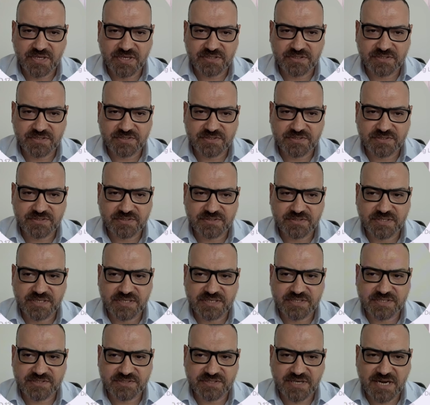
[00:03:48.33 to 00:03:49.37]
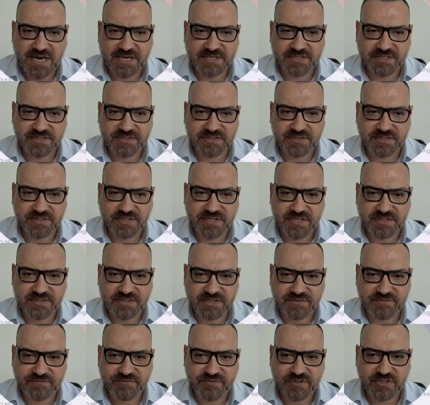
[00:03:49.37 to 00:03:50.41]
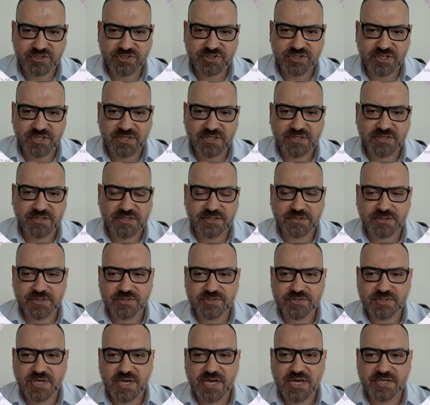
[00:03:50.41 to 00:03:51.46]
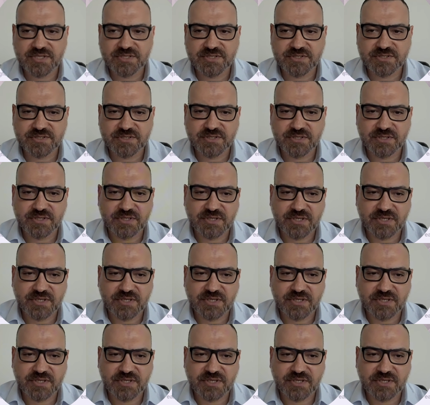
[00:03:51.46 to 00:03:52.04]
It is extracting the data, fetching the designs